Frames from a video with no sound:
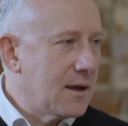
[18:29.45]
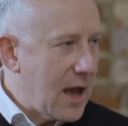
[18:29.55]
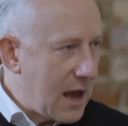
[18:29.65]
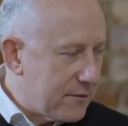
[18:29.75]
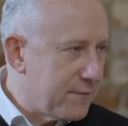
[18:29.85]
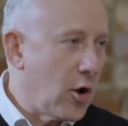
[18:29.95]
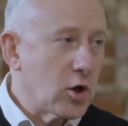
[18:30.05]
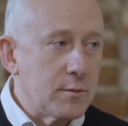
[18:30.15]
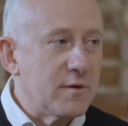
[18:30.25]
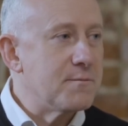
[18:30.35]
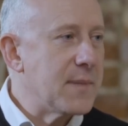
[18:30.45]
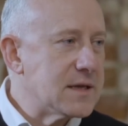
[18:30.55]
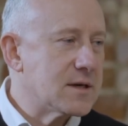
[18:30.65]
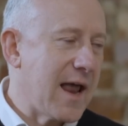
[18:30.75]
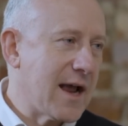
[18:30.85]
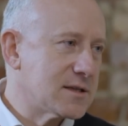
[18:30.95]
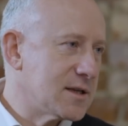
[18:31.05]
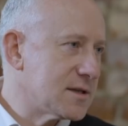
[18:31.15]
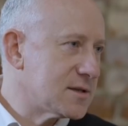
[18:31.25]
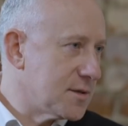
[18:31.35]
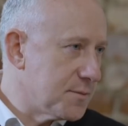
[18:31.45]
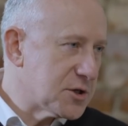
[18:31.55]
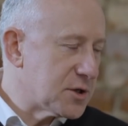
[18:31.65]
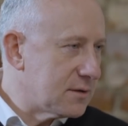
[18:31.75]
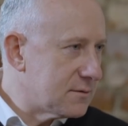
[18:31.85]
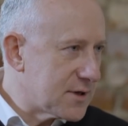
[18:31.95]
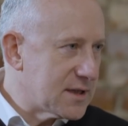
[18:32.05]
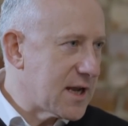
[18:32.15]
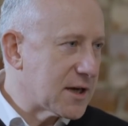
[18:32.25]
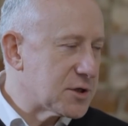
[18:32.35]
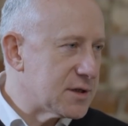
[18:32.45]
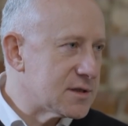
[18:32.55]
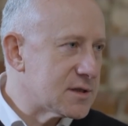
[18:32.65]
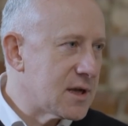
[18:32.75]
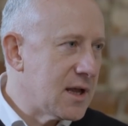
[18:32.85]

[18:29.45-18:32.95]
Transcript: have a volume of metered access submission transactions.